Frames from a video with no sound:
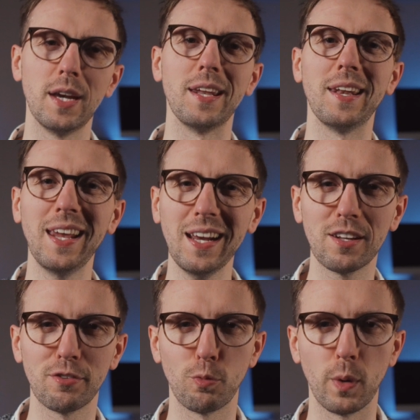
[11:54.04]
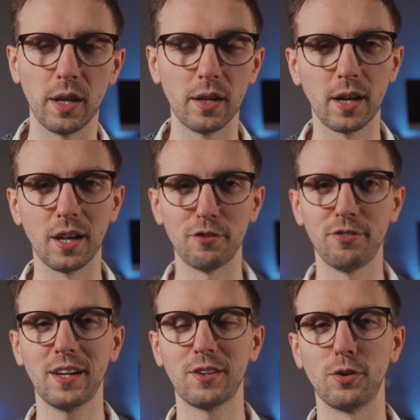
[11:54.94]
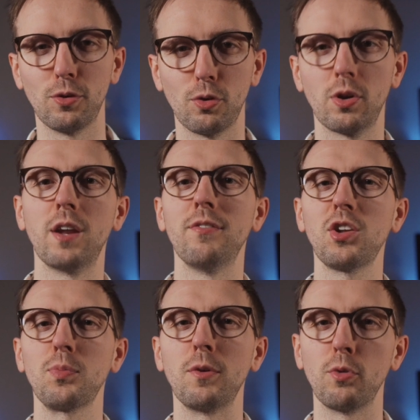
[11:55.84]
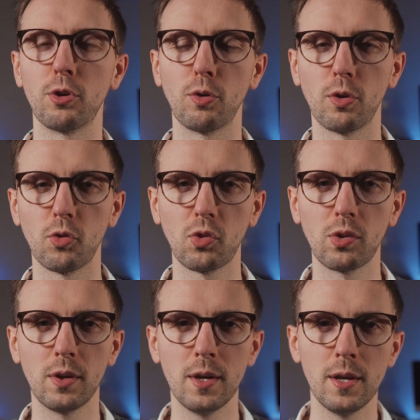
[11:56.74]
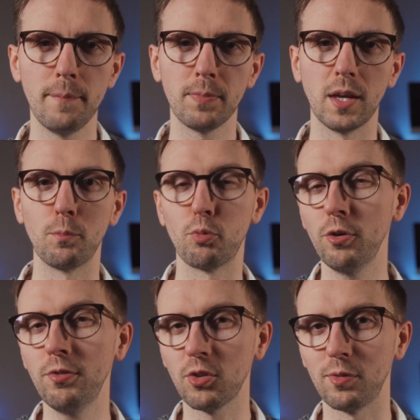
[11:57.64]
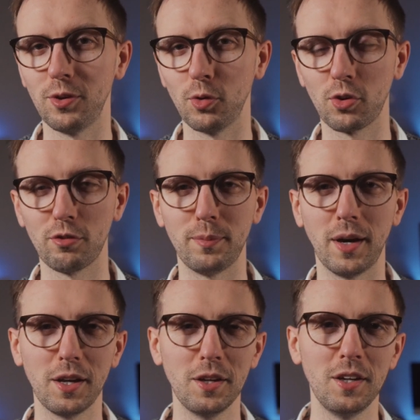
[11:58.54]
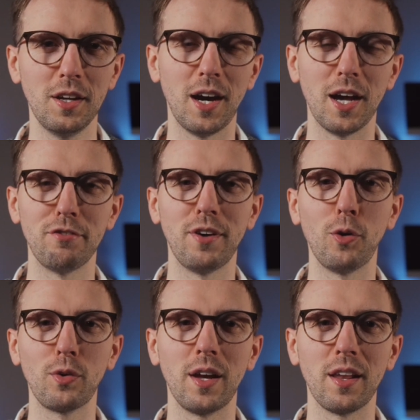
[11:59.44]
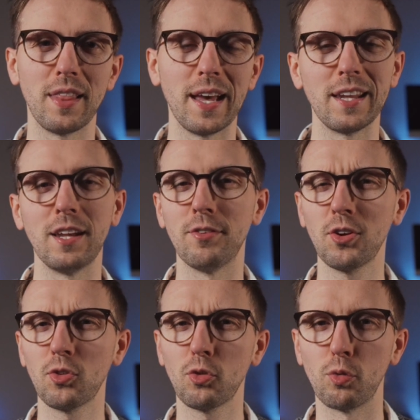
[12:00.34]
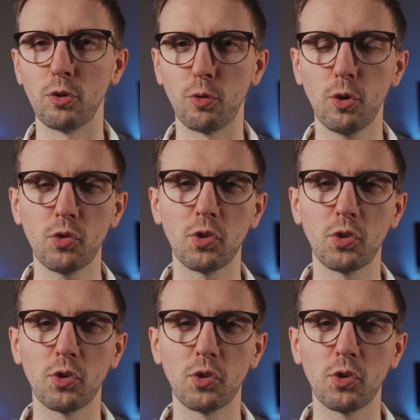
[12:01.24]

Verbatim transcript: in a negative way, can affect your investment returns. In previous videos of mine, I have outlined that investors' returns